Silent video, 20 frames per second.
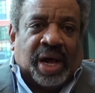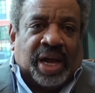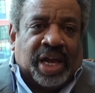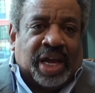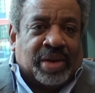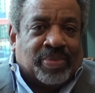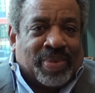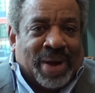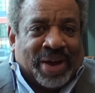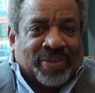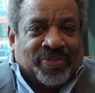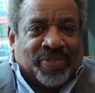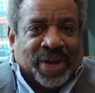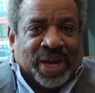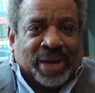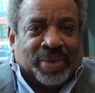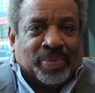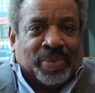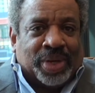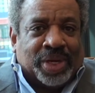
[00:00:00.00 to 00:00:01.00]
in my
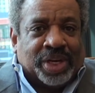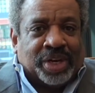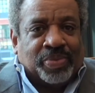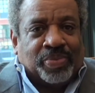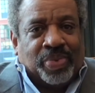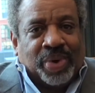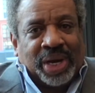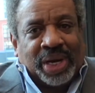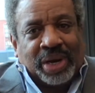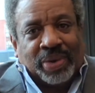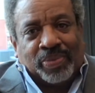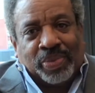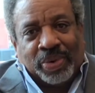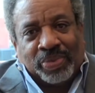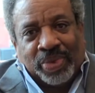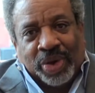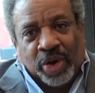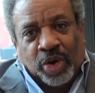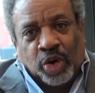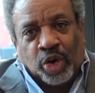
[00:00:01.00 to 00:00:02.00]
family, the breakup
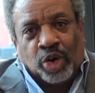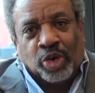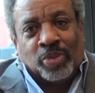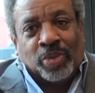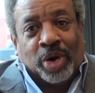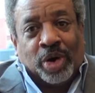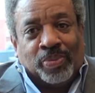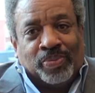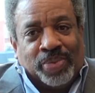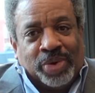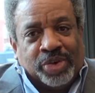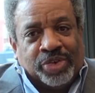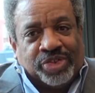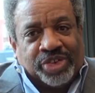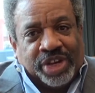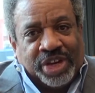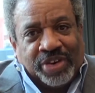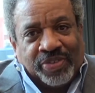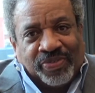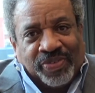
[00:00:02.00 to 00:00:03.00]
of the home, abuse
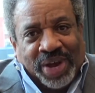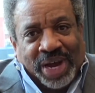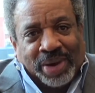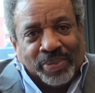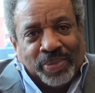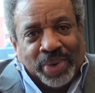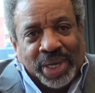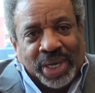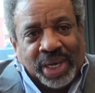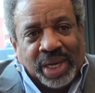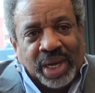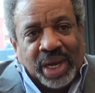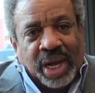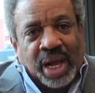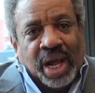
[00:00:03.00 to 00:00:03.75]
in the family,